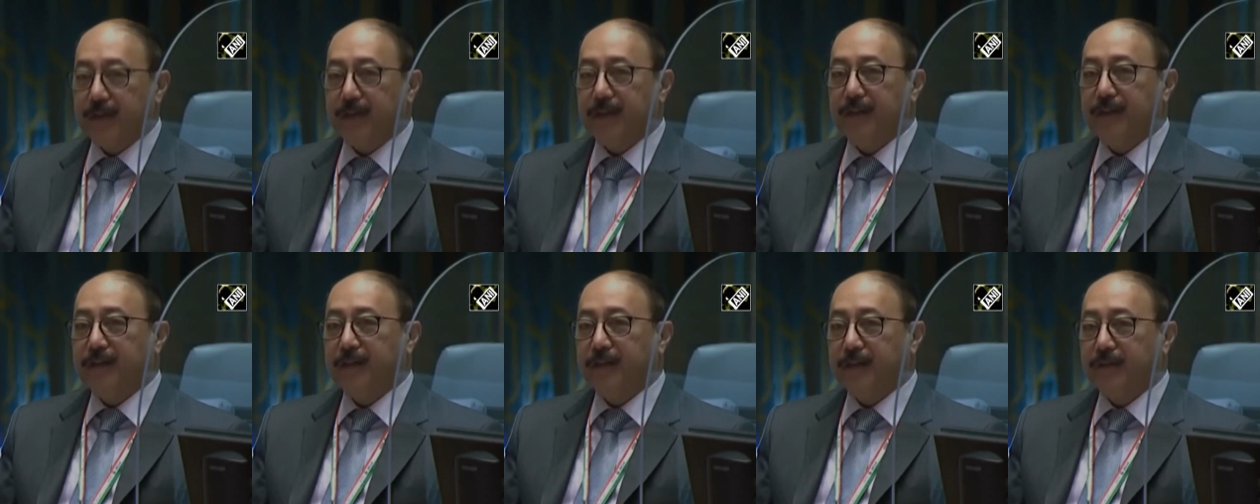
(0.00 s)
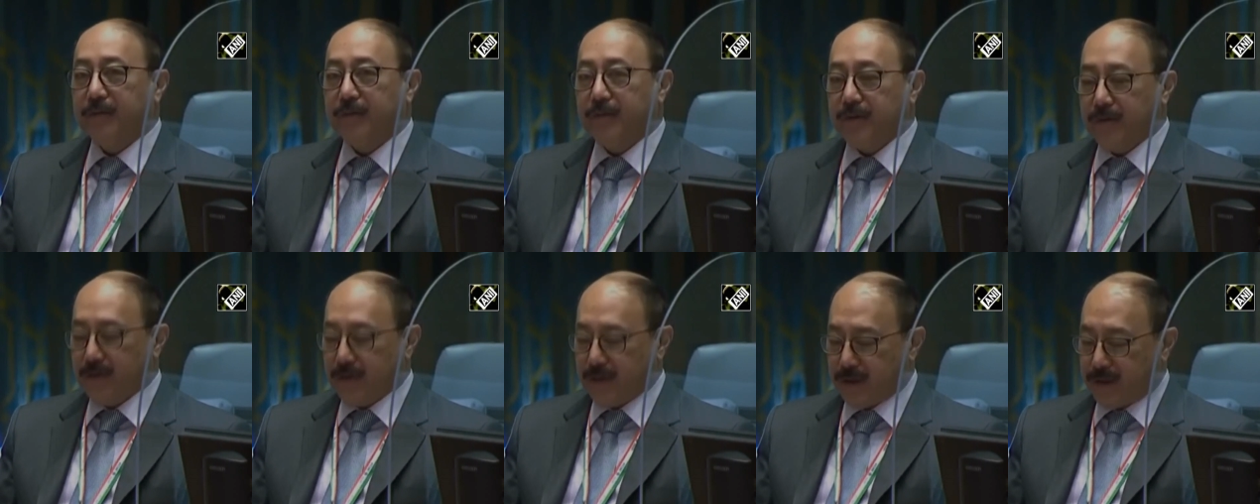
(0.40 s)
But
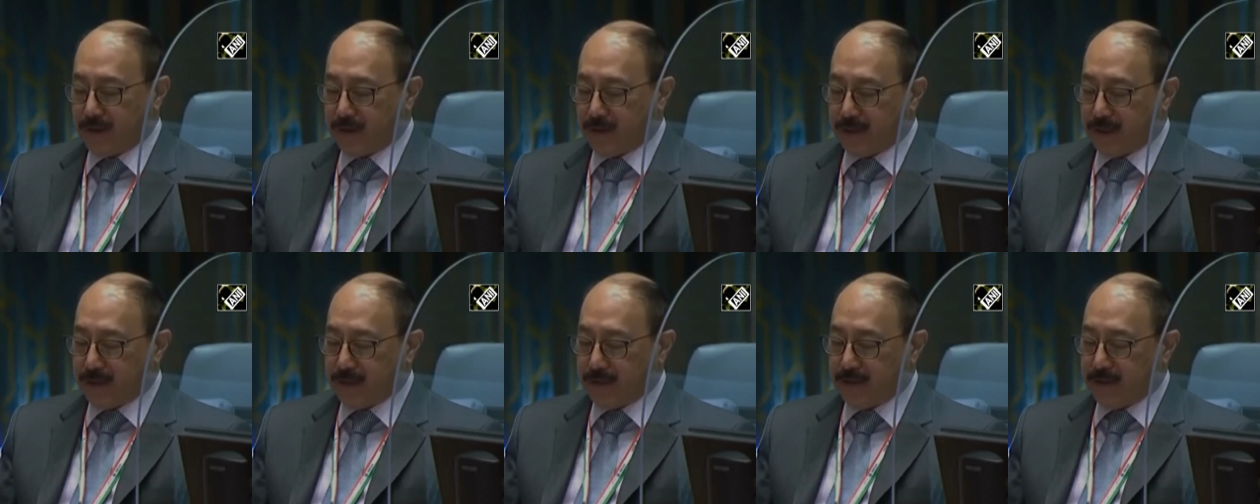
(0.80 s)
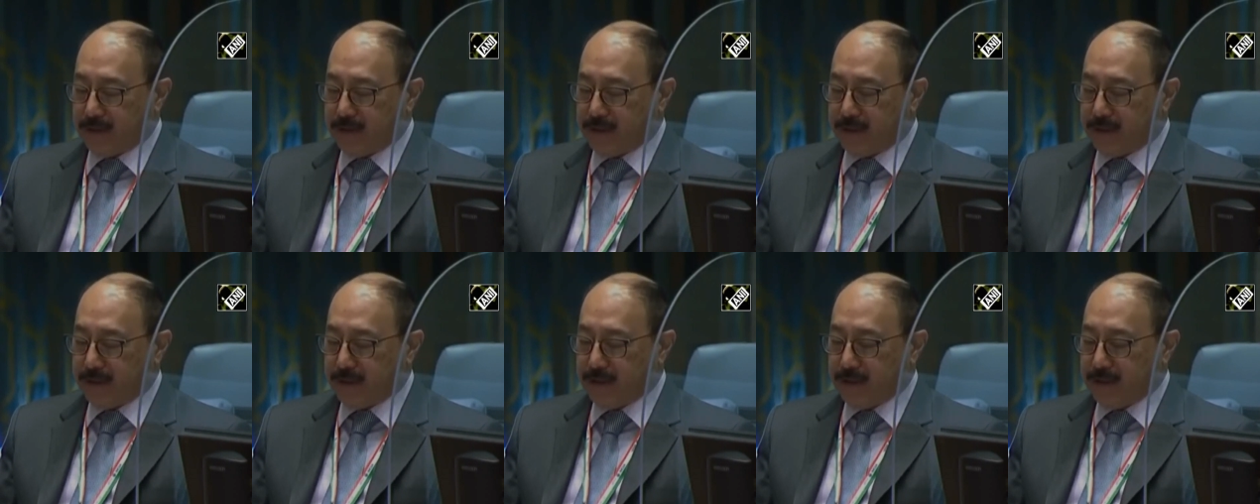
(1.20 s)
India could not join
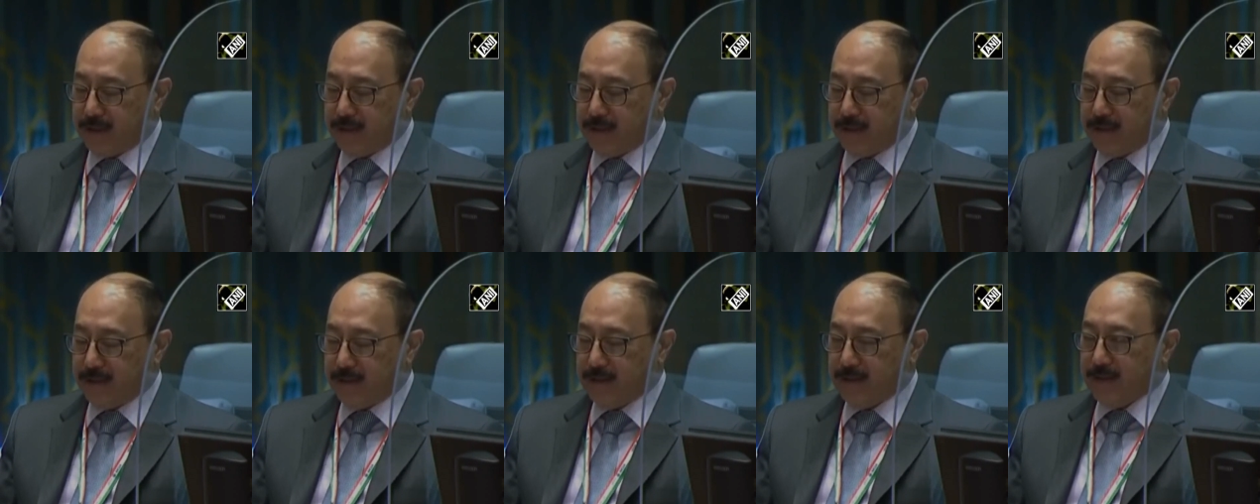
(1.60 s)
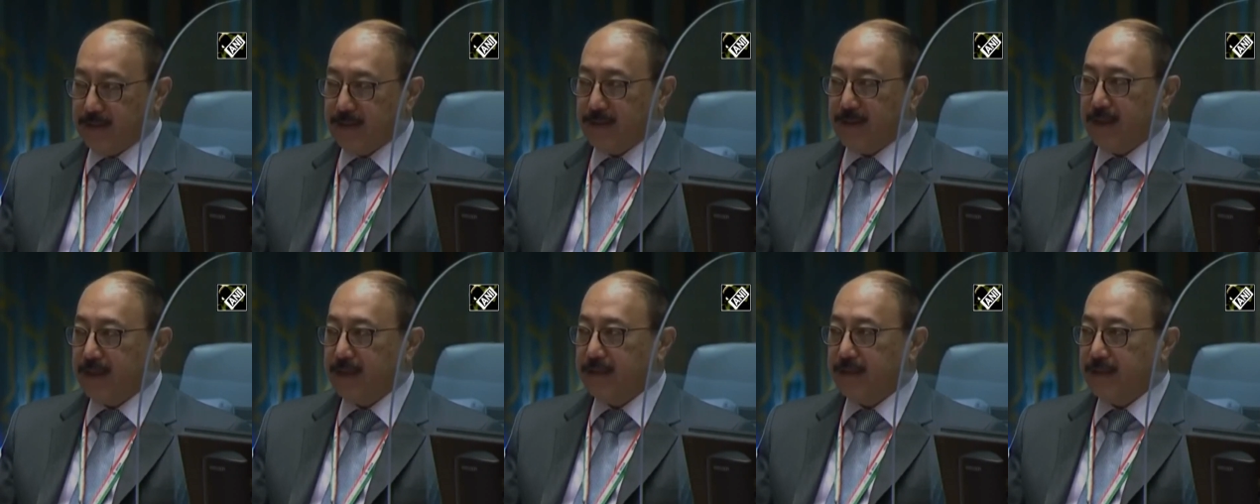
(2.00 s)
the treaty,
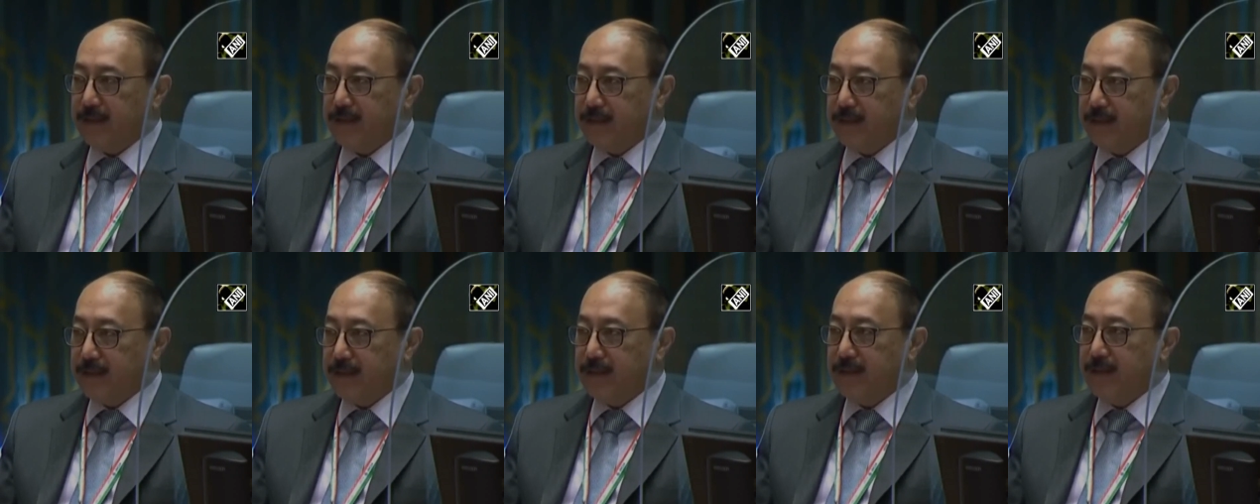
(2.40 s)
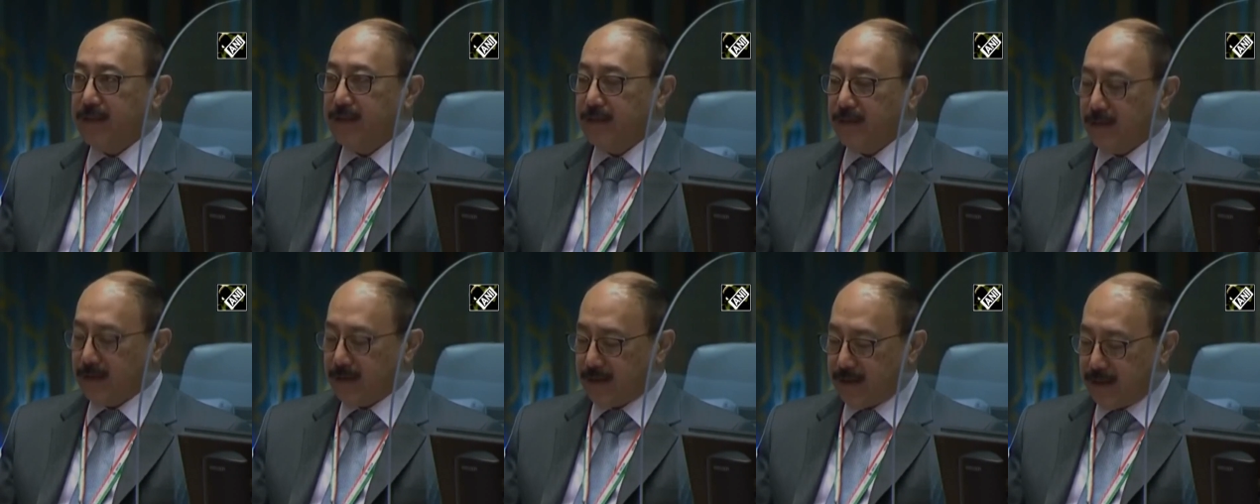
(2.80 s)
as the
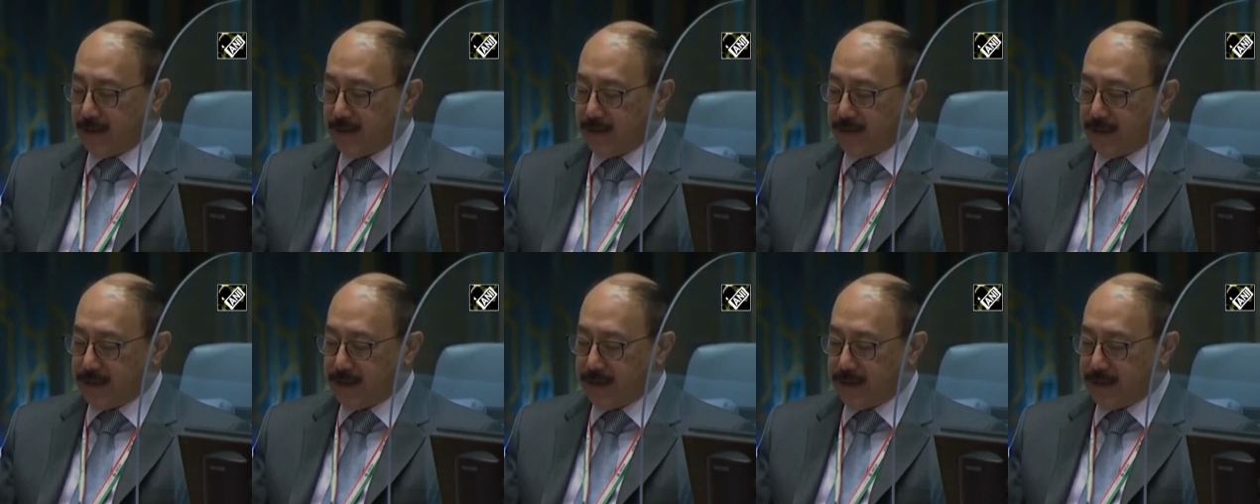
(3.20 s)
treaty did not